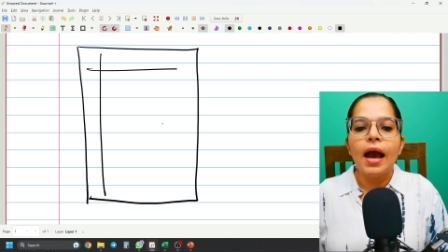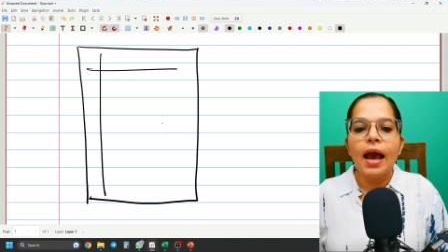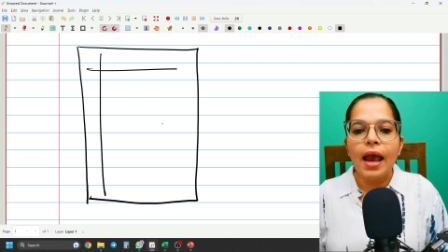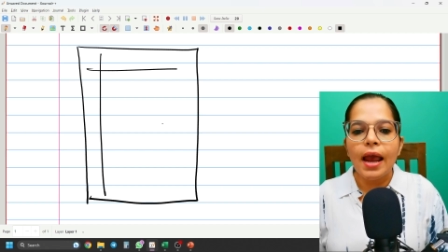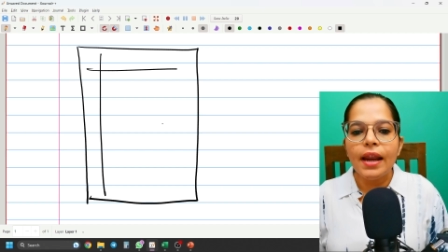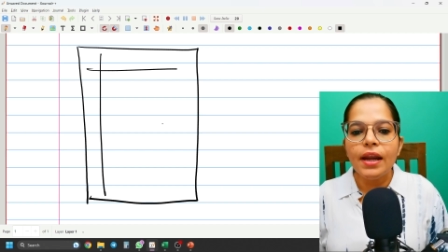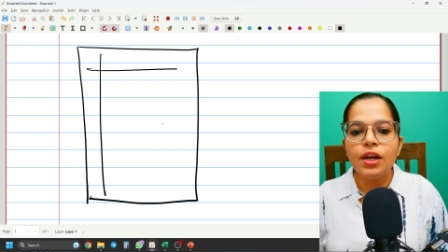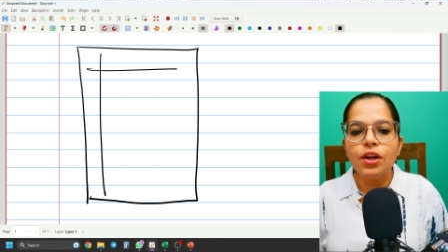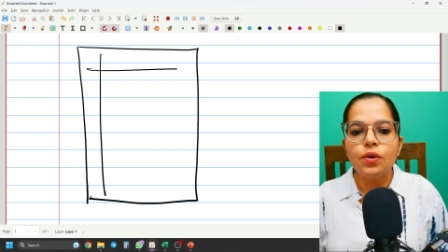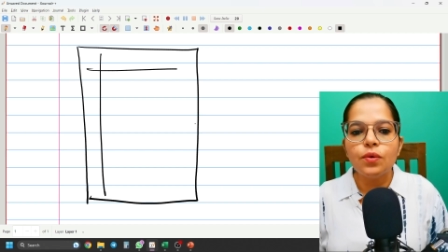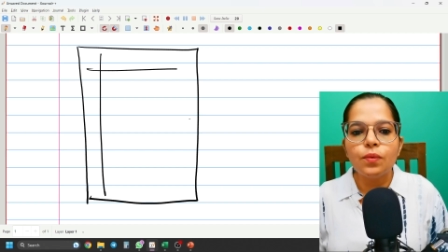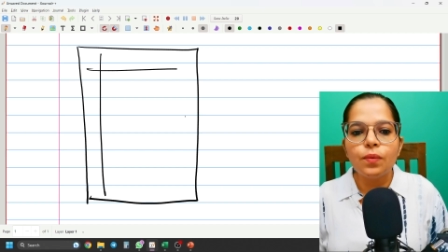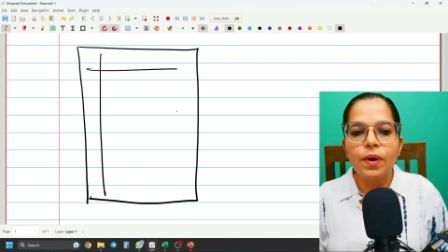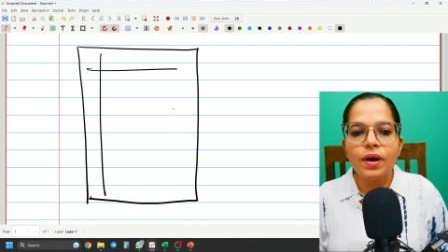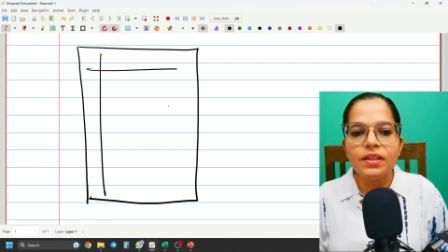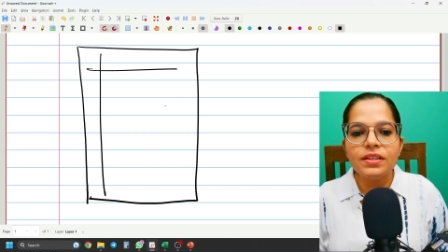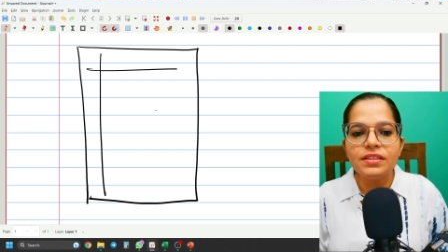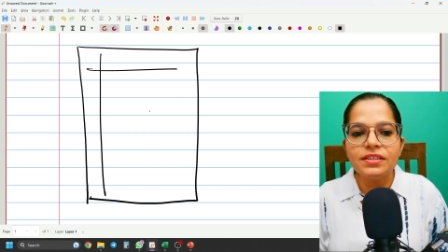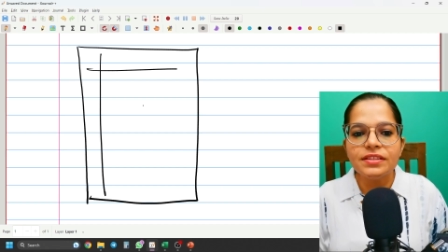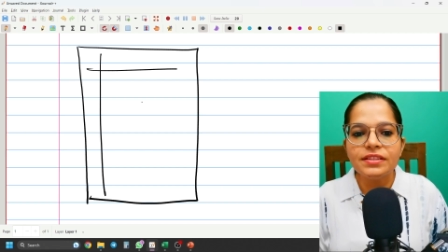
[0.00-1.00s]
and
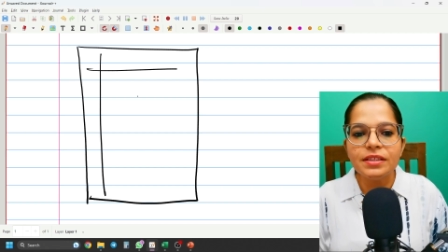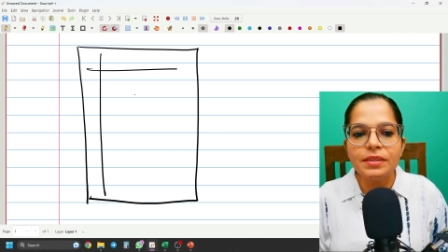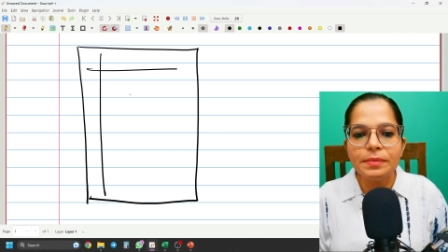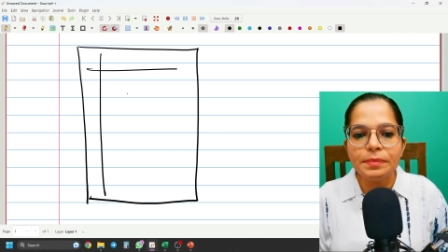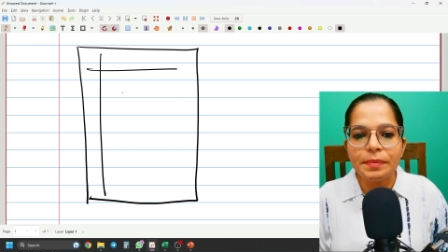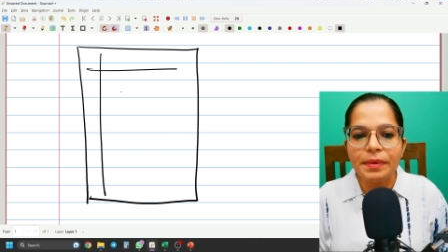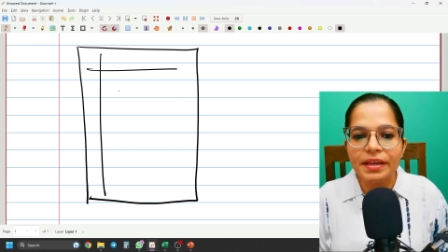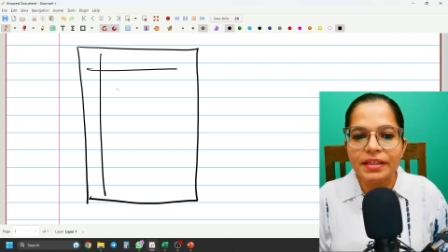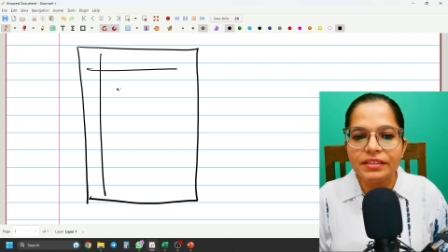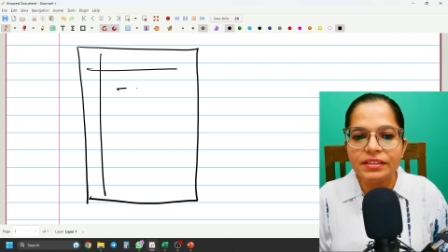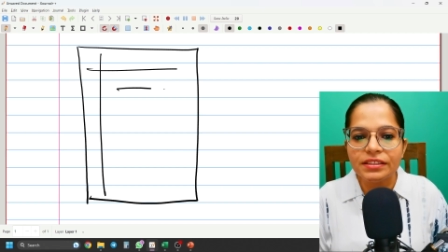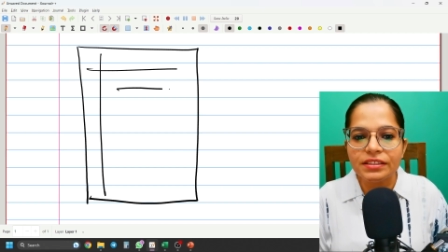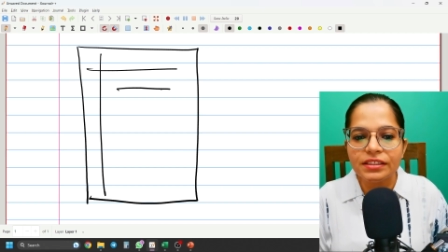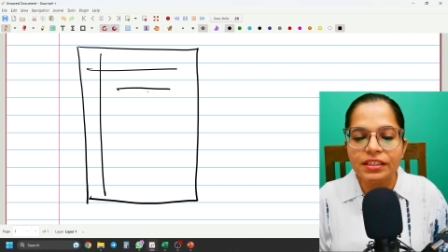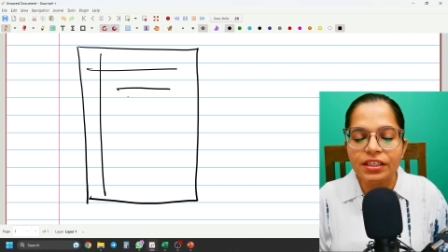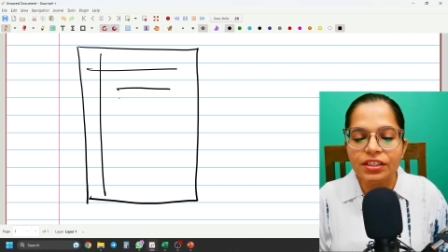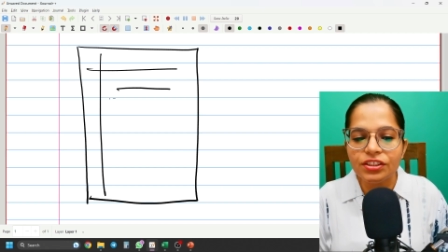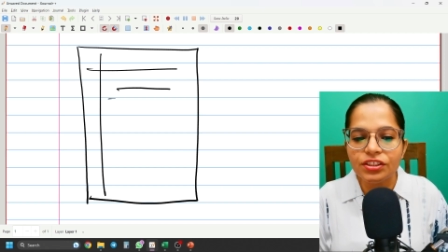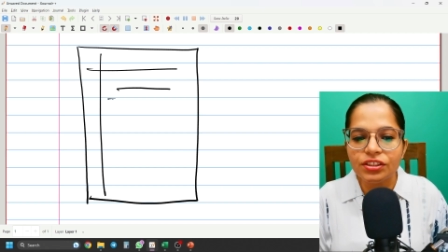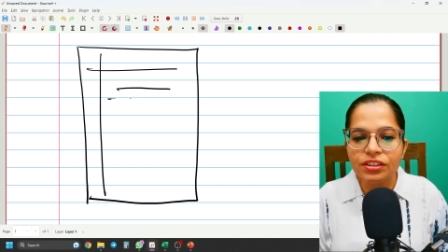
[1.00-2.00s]
once the
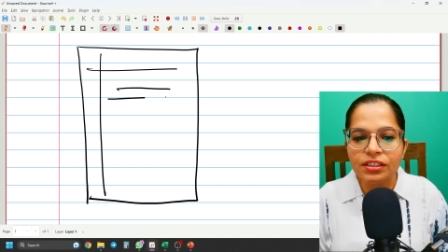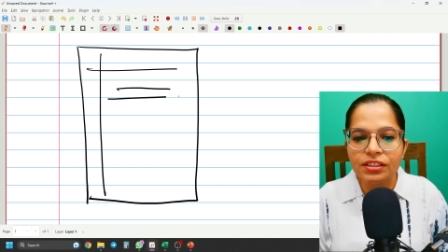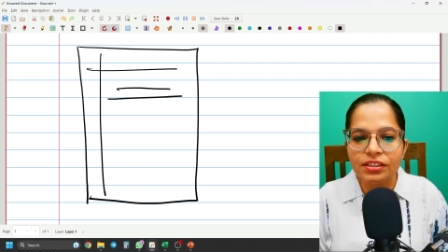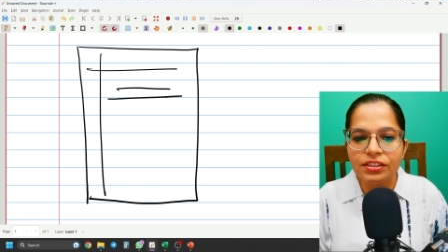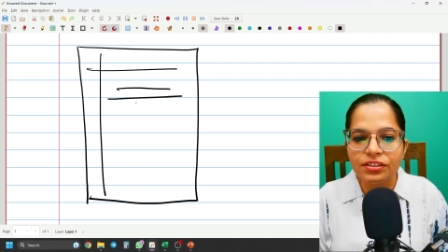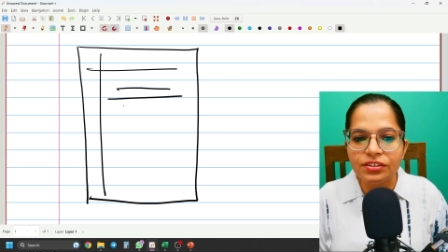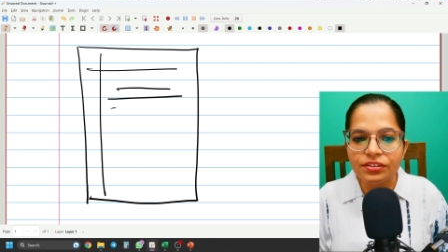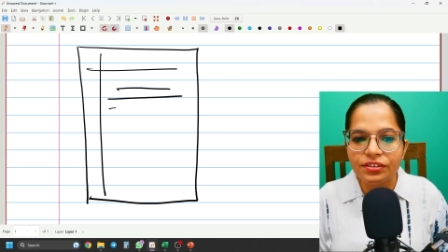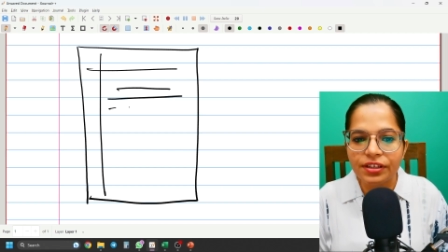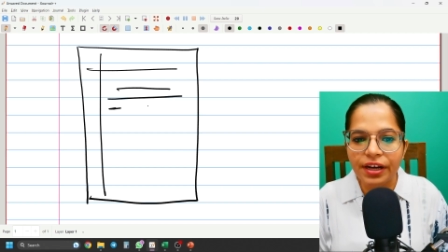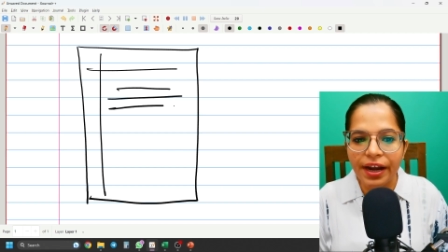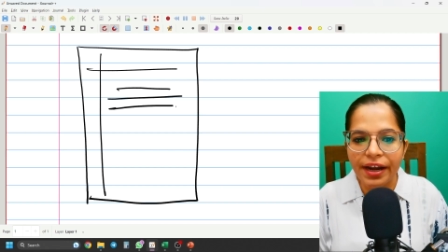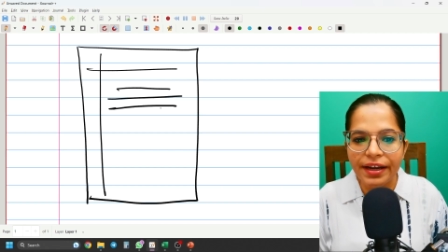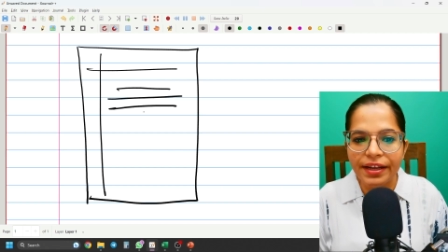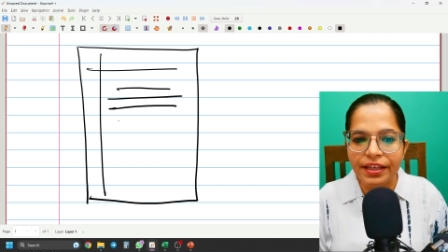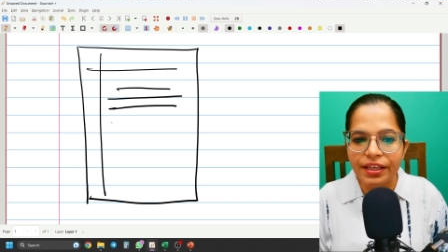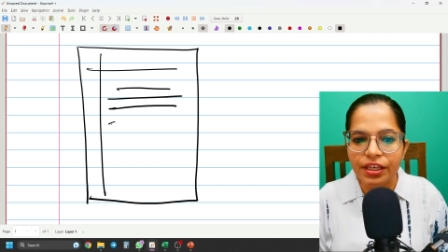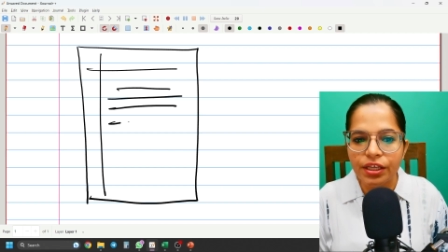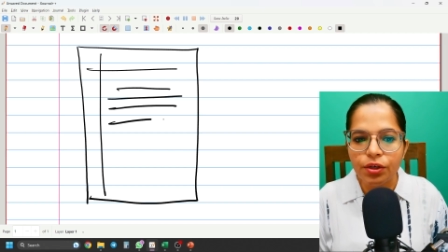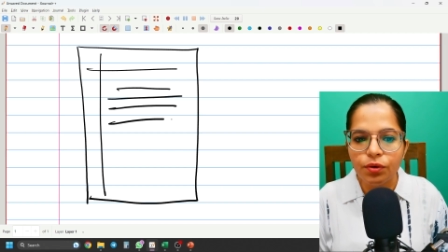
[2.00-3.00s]
message is
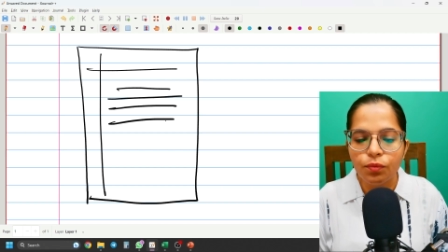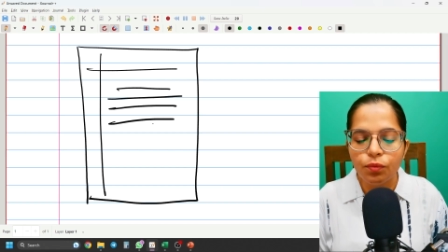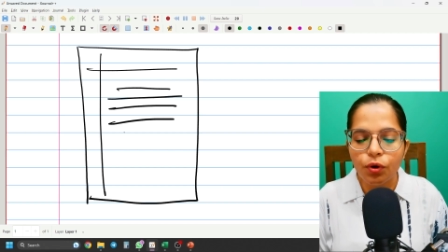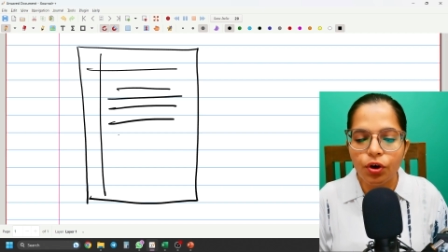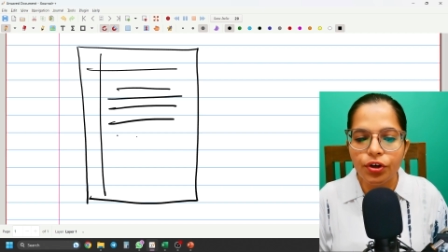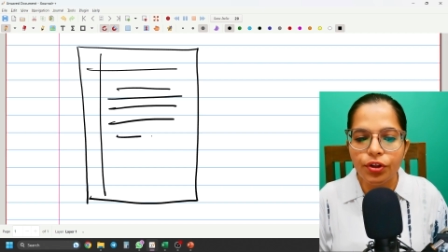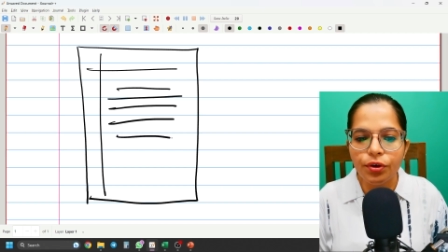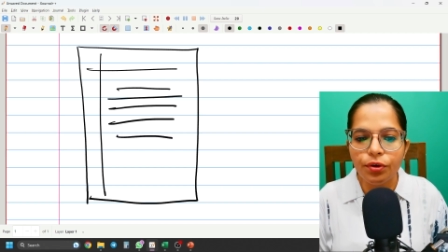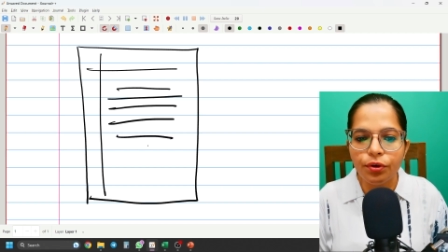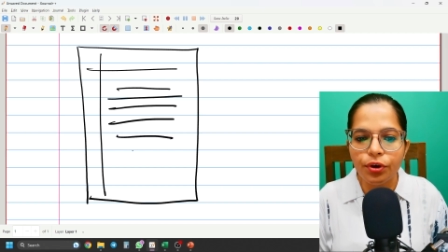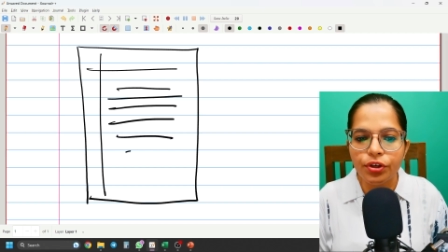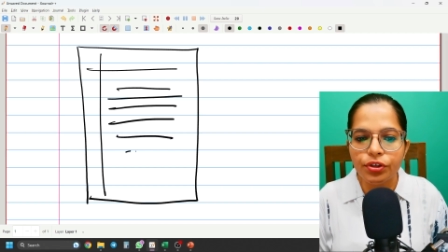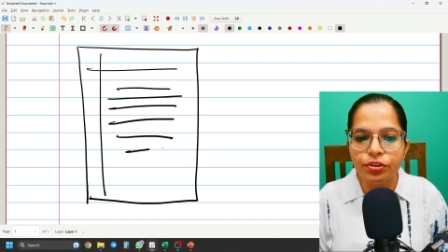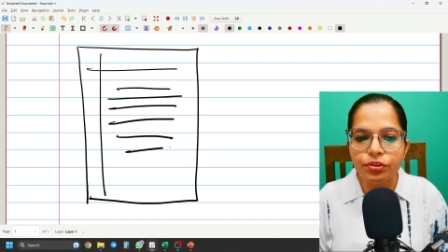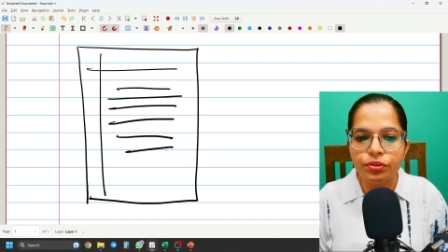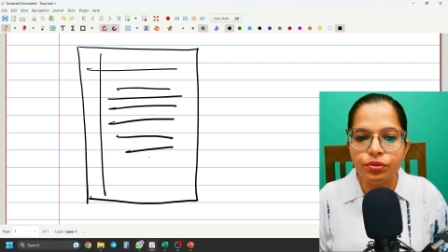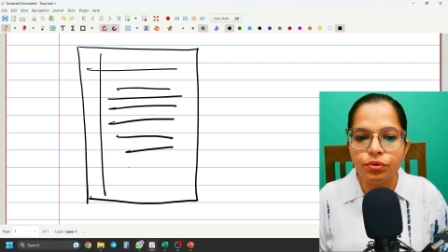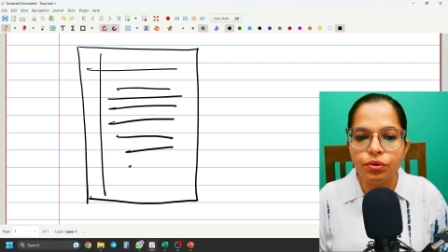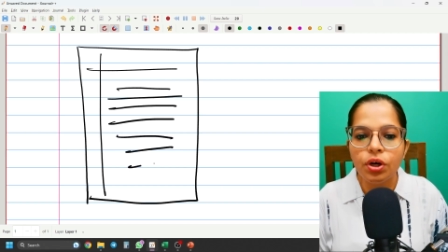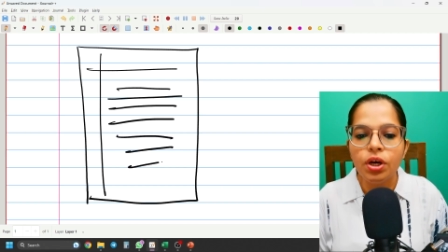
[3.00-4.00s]
ready what you're going
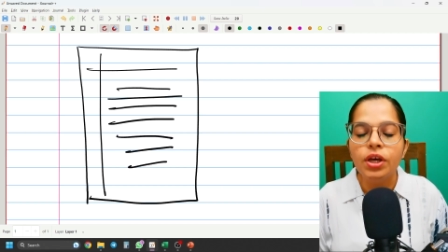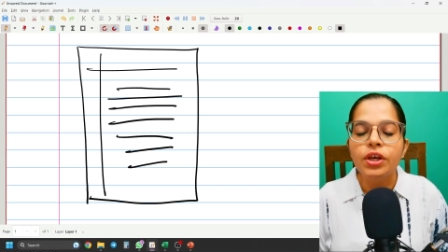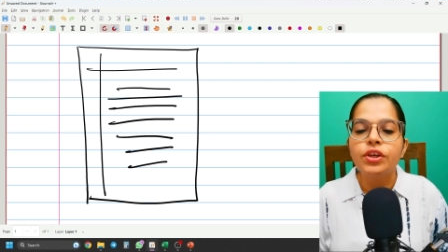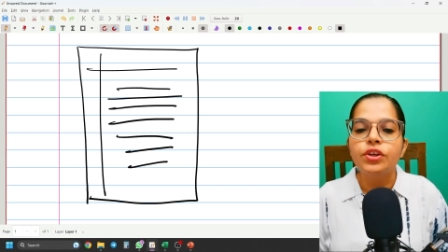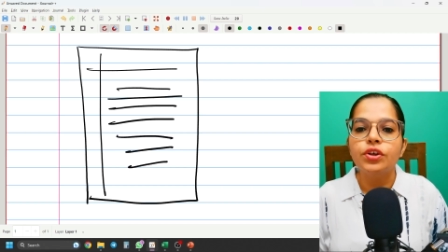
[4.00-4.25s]
to do